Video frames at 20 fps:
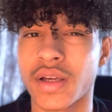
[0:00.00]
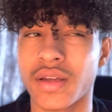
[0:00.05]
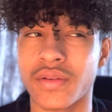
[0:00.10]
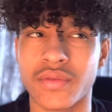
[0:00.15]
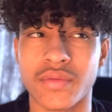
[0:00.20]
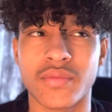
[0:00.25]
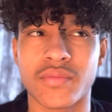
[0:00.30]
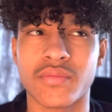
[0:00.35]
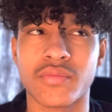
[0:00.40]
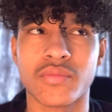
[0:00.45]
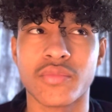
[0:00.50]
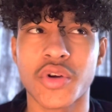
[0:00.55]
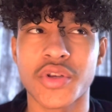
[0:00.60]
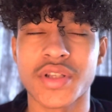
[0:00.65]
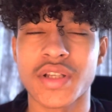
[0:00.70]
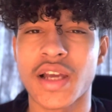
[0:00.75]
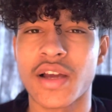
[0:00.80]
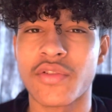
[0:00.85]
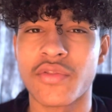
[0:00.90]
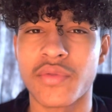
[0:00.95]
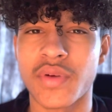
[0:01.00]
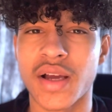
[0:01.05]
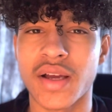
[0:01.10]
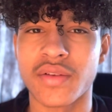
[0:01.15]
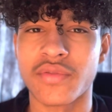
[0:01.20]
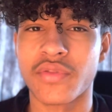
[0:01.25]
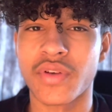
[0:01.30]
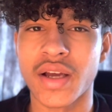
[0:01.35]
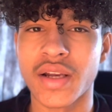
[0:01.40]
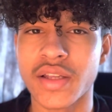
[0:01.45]
And what's life
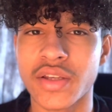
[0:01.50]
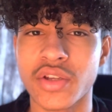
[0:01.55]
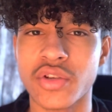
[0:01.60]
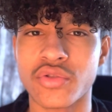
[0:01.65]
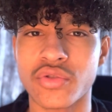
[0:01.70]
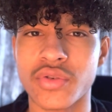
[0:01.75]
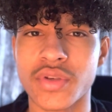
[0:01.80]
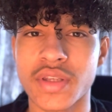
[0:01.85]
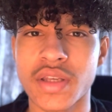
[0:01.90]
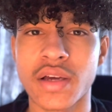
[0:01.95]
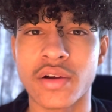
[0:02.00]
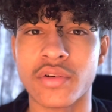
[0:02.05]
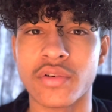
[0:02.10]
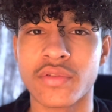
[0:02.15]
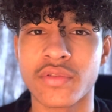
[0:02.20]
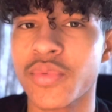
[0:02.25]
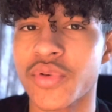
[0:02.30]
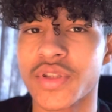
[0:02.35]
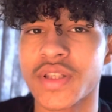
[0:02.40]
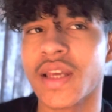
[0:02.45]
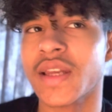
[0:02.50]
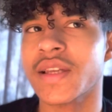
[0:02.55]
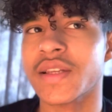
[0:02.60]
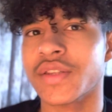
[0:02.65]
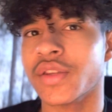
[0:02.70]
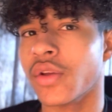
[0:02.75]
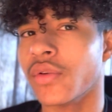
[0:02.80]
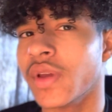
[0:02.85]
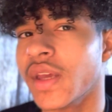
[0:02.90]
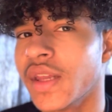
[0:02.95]
about finding your true self? People say there's
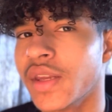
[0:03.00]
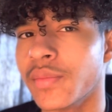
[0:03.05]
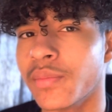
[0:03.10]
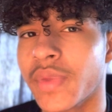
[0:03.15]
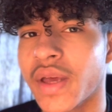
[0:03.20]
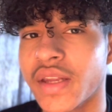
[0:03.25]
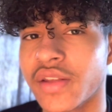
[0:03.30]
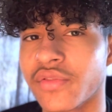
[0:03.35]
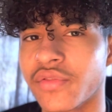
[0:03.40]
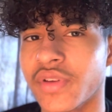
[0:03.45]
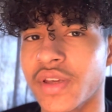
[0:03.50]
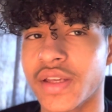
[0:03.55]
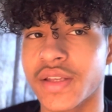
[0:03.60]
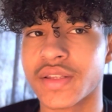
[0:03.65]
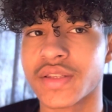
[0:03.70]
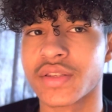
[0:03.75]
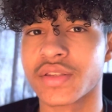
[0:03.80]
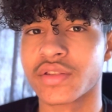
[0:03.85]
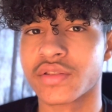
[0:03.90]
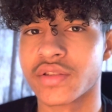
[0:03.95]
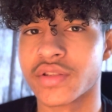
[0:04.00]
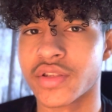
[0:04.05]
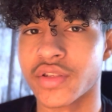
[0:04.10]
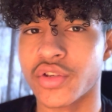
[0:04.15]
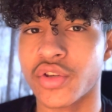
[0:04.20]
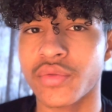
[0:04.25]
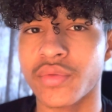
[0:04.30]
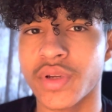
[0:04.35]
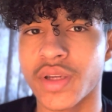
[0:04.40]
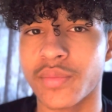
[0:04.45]
no hidden benefits to
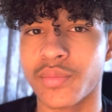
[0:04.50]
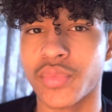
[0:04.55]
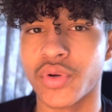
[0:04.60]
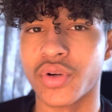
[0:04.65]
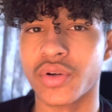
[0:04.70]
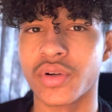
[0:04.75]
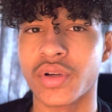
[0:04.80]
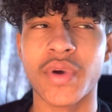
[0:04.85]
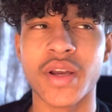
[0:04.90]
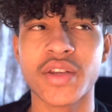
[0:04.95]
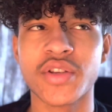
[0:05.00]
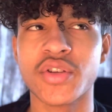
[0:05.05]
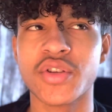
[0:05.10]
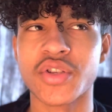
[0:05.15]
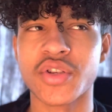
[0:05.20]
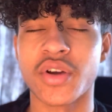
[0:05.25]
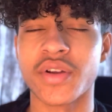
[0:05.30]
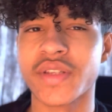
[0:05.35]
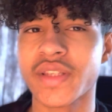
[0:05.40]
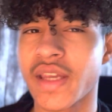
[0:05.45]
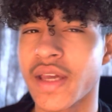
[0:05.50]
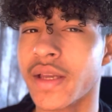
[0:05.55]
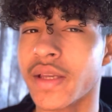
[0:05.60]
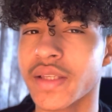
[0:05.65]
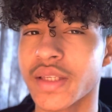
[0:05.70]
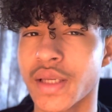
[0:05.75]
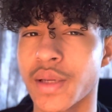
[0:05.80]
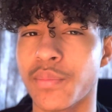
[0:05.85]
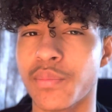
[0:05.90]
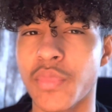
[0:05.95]
doing it, but when you start to get
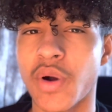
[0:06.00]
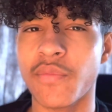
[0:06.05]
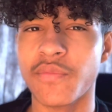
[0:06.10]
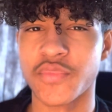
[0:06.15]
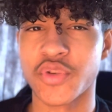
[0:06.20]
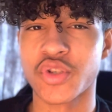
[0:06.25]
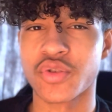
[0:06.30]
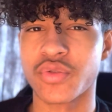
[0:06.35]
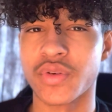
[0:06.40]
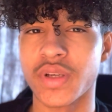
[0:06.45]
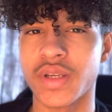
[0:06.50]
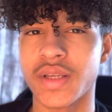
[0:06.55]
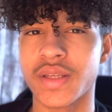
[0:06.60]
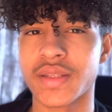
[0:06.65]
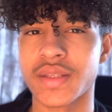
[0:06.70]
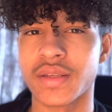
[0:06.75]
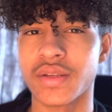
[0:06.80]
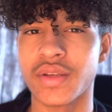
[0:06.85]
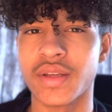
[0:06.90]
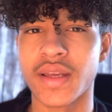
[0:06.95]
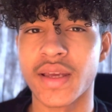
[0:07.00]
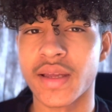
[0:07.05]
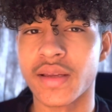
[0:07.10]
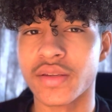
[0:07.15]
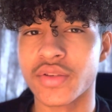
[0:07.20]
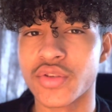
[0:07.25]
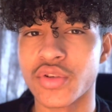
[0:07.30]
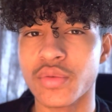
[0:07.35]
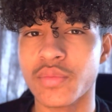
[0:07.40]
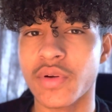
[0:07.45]
into them month streaks and you get
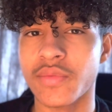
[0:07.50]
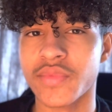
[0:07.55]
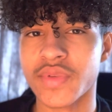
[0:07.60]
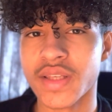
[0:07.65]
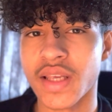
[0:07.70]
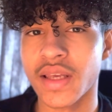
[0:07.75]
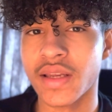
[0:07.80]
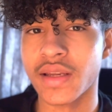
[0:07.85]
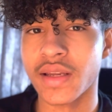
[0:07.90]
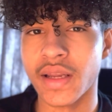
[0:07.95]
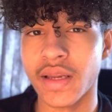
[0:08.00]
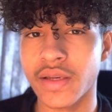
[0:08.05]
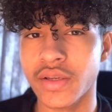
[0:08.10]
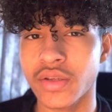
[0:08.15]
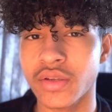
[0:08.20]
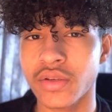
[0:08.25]
in 2 months in and then